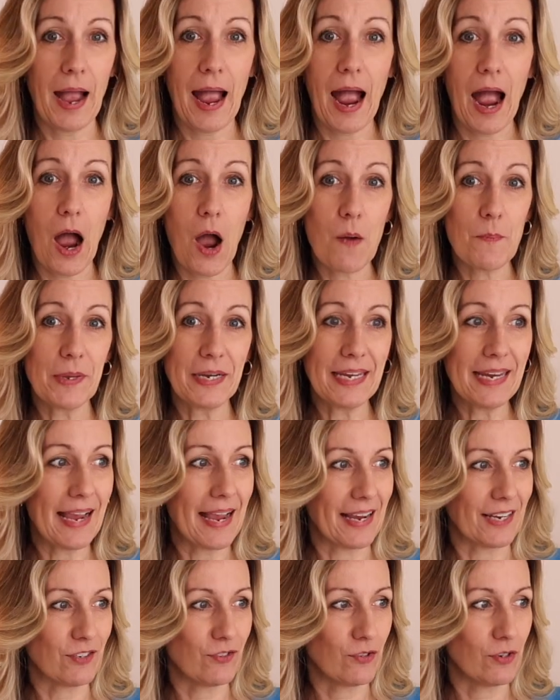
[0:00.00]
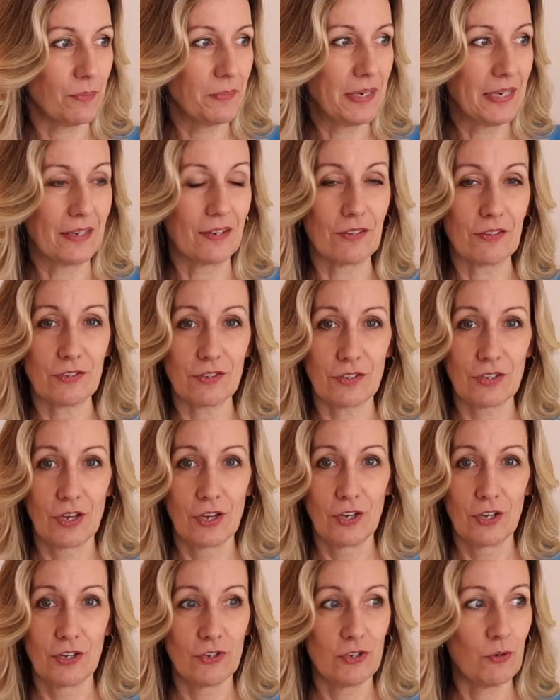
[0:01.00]
How many extra meals
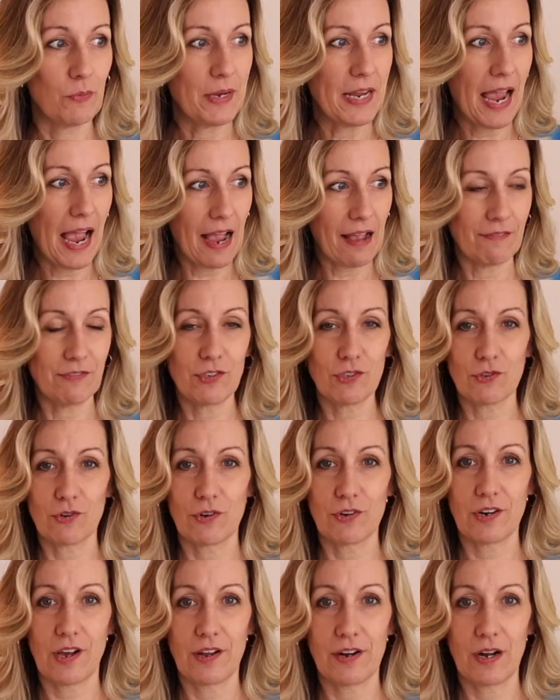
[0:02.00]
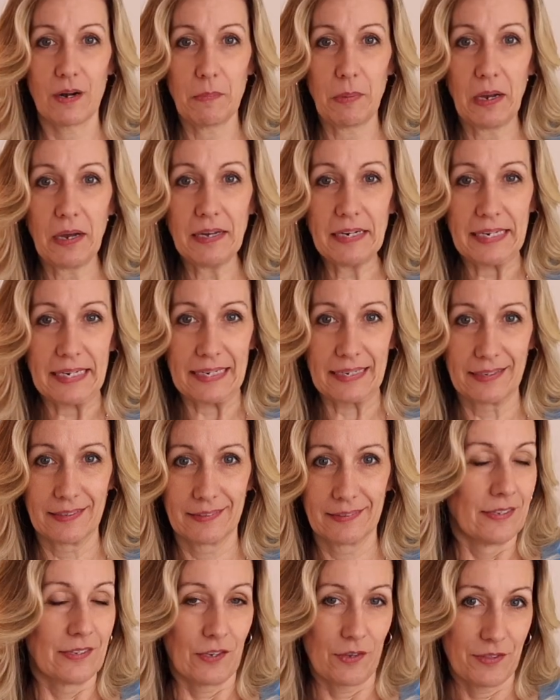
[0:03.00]
do we have stored on our body?
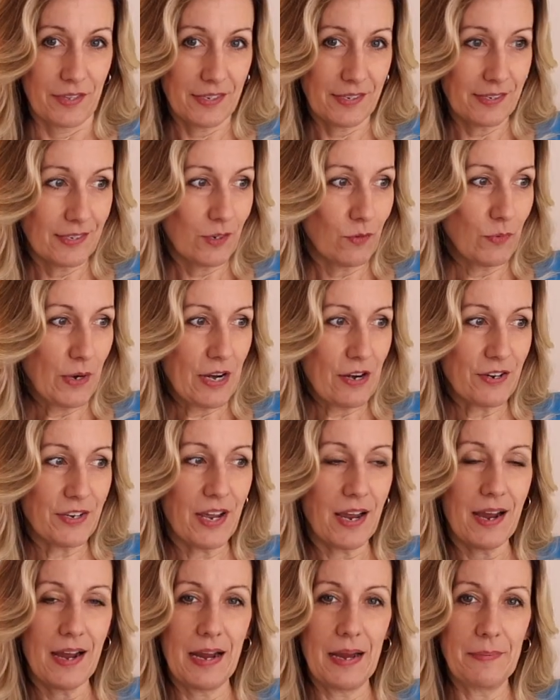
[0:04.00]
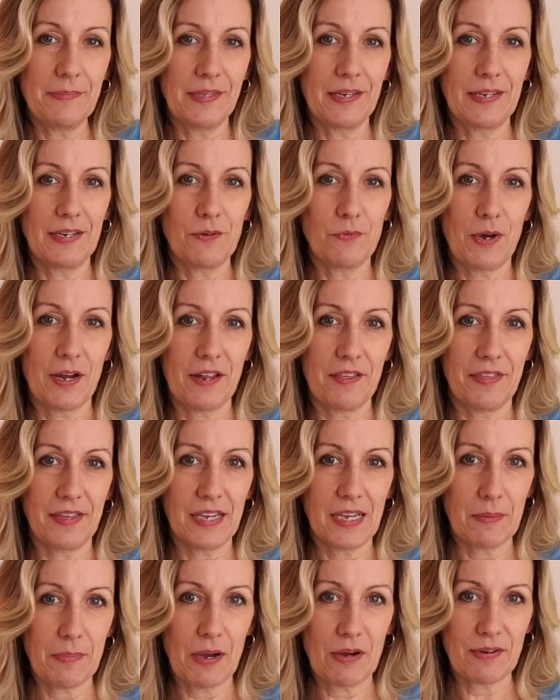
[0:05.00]
So this is a rare time that you want to
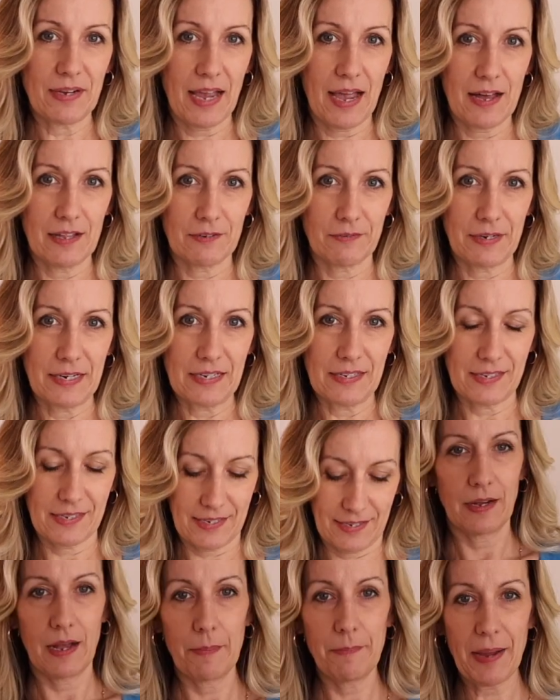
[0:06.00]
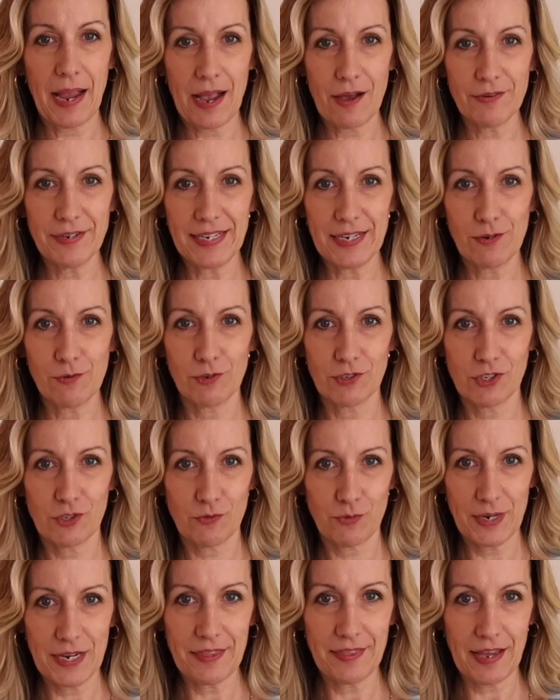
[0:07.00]
think about calories. A pound equals
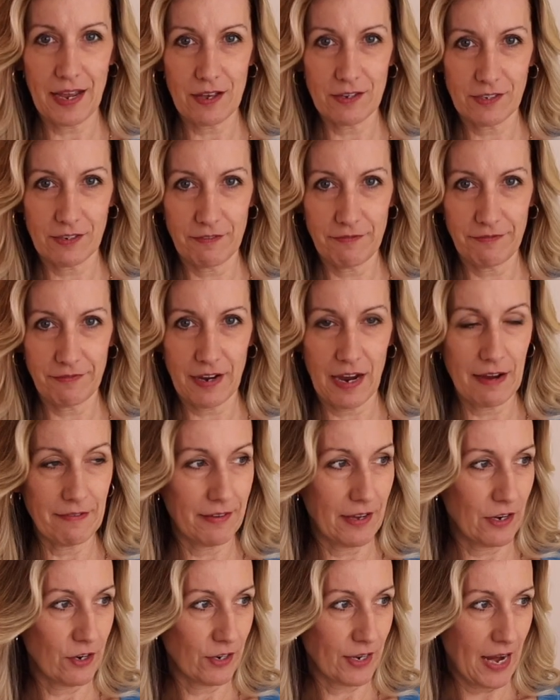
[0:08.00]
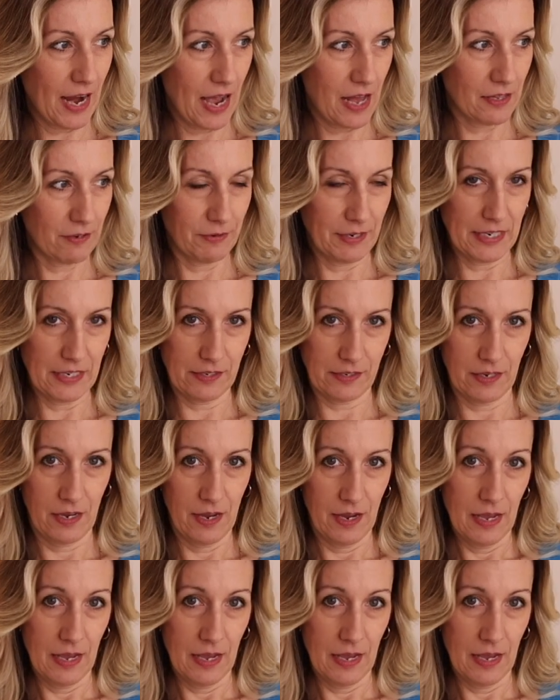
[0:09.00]
3,500 calories.